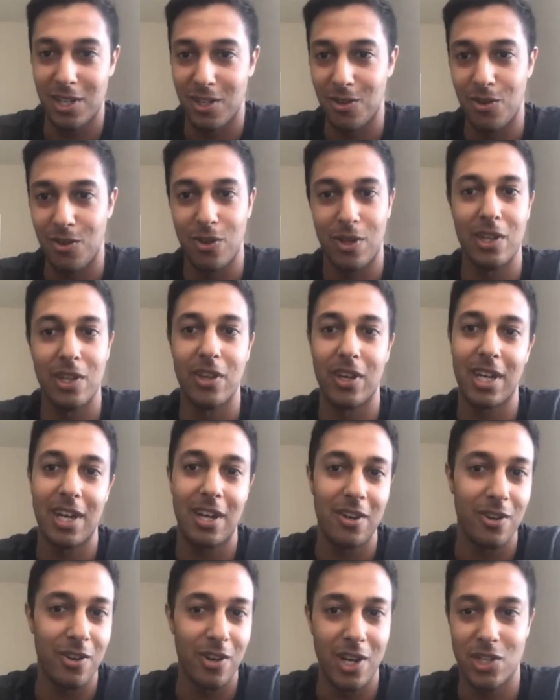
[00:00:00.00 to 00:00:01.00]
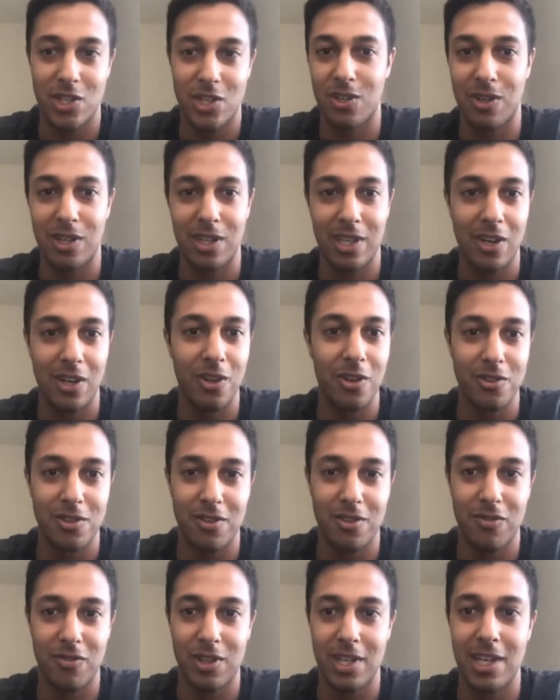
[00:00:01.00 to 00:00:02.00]
You can look at integration. You can look at all these
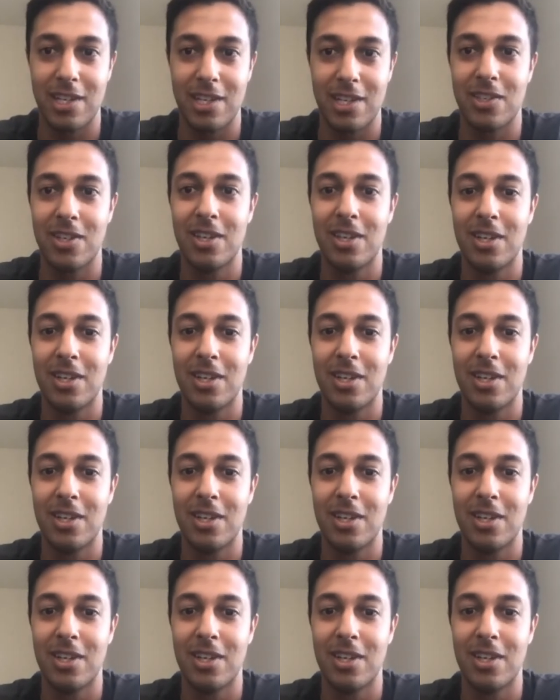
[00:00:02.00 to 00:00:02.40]
different things.